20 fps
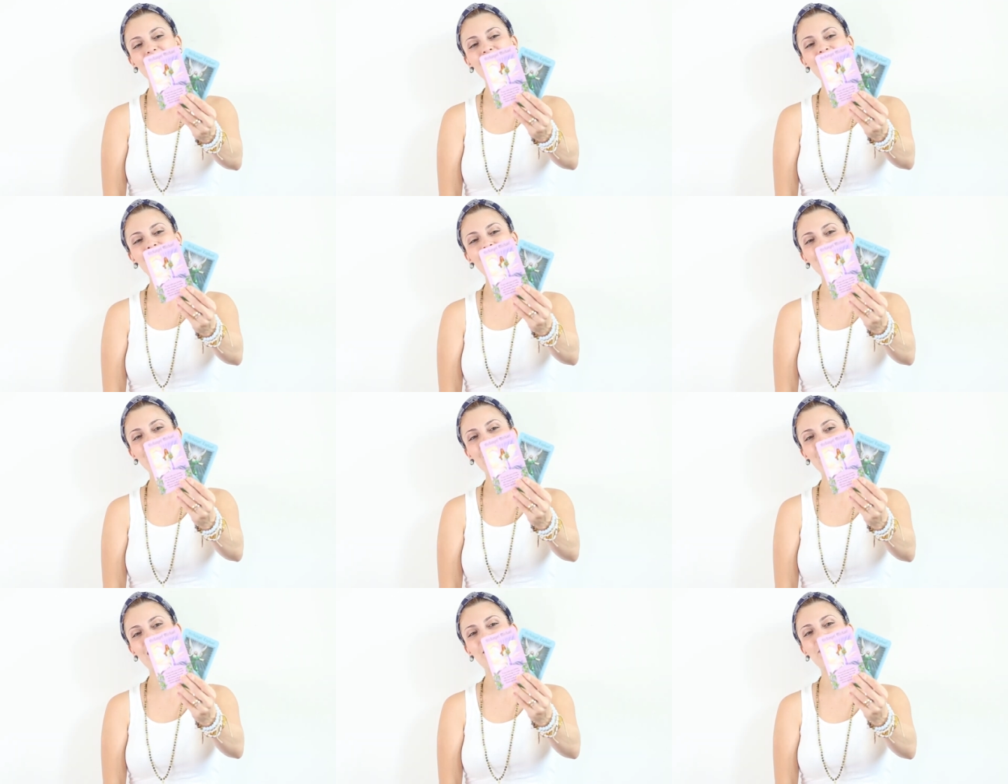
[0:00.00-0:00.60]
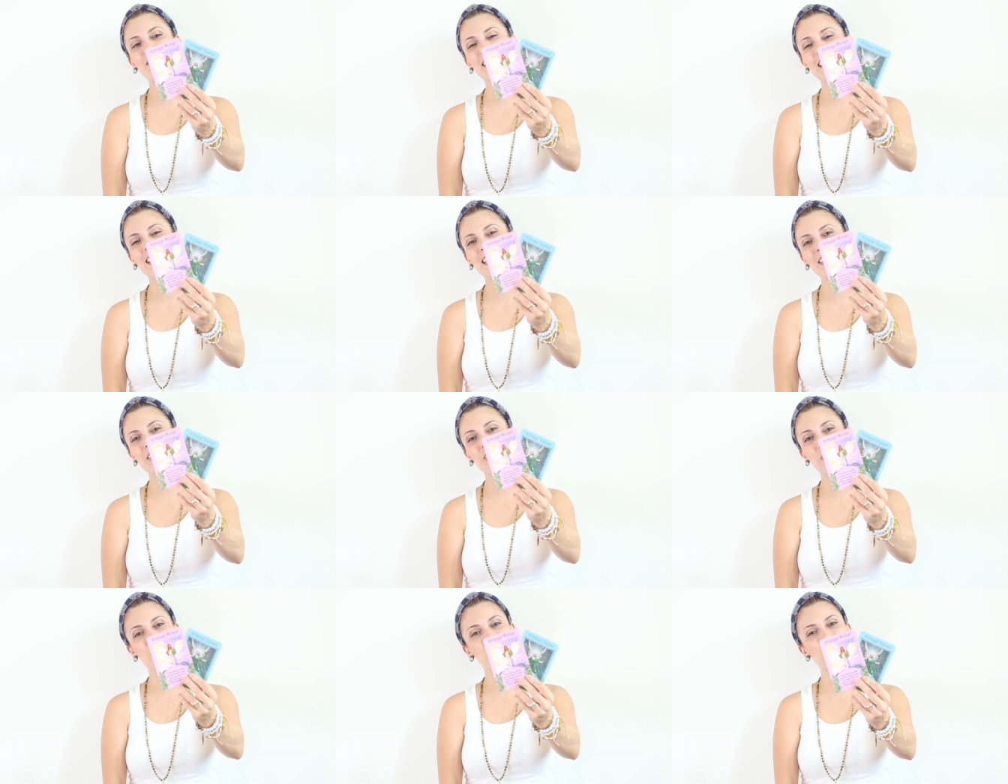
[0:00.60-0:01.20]
and we have
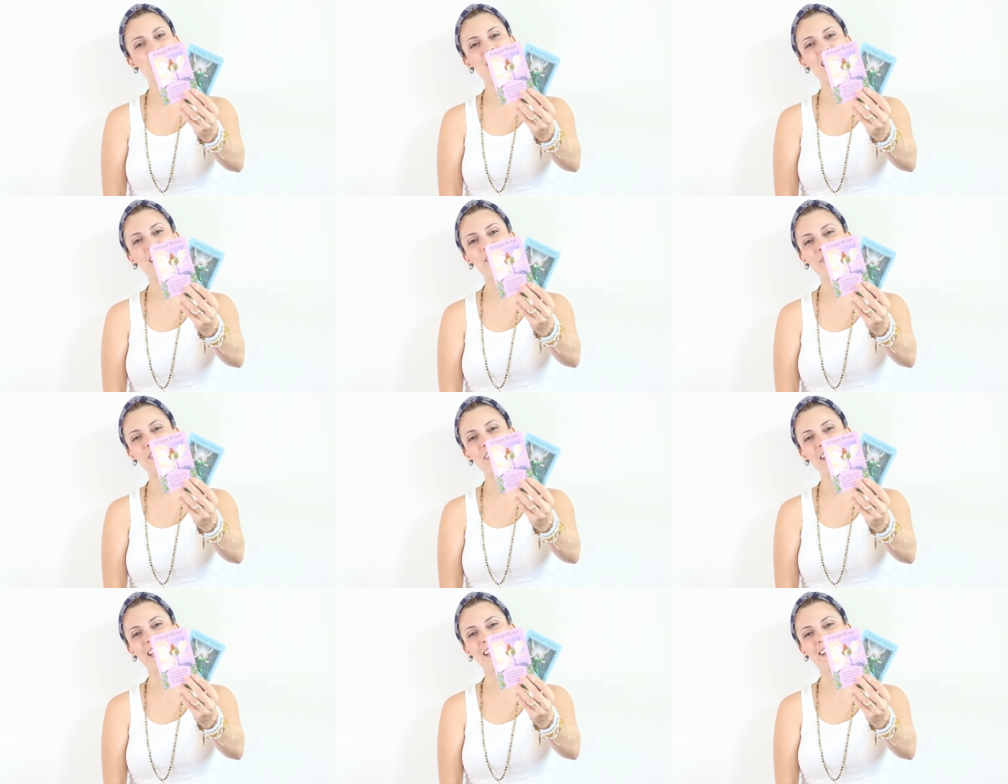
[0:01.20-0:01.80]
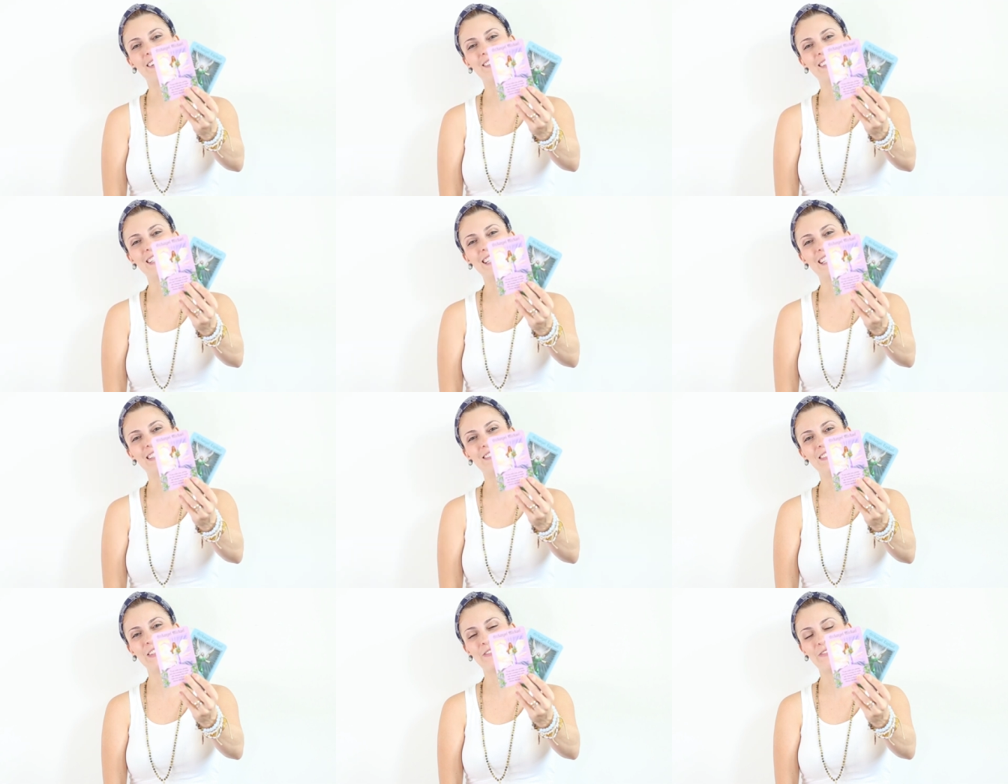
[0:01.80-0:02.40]
Archangel Raphael
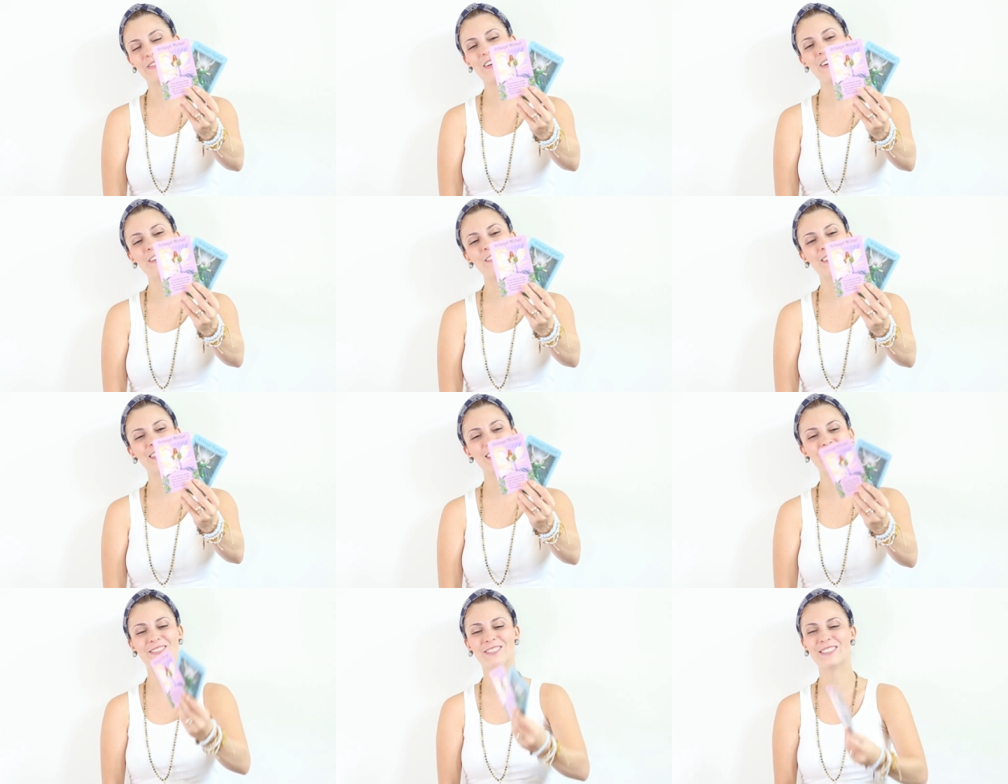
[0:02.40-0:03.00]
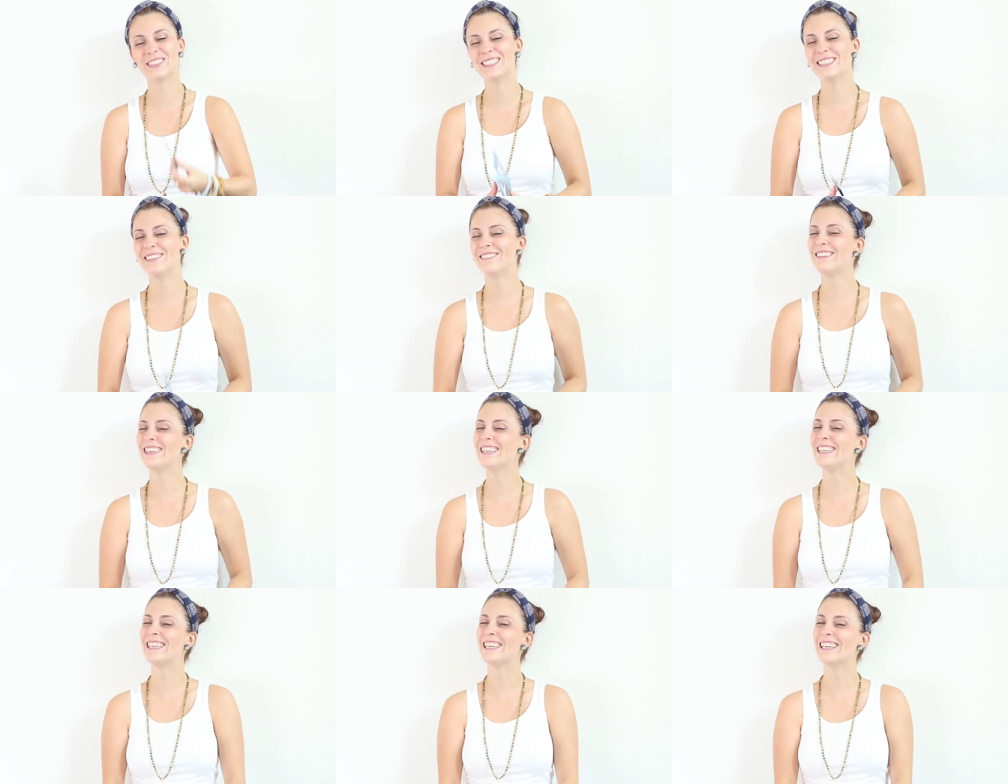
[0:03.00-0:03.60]
coming forward for the
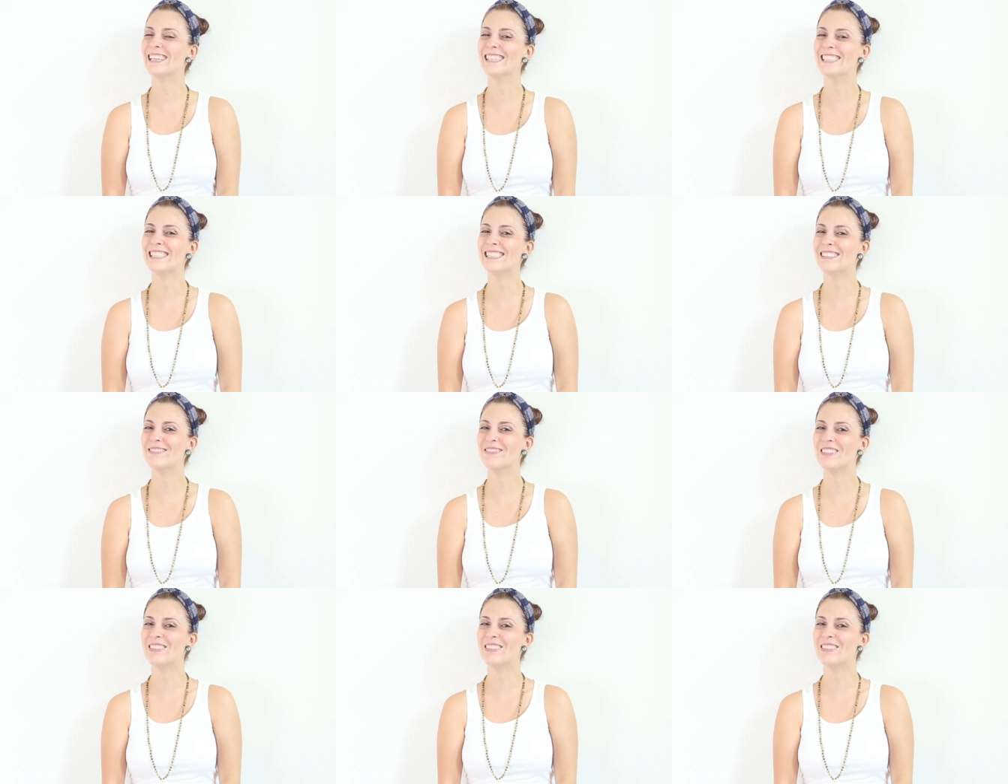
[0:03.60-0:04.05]
weekend.